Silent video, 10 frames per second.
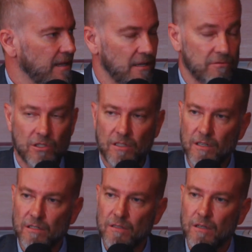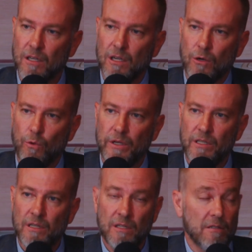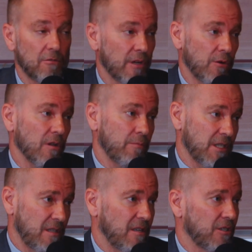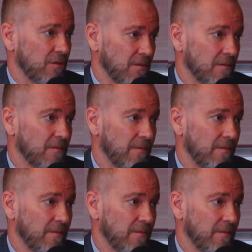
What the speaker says: Evert here. We need regulation.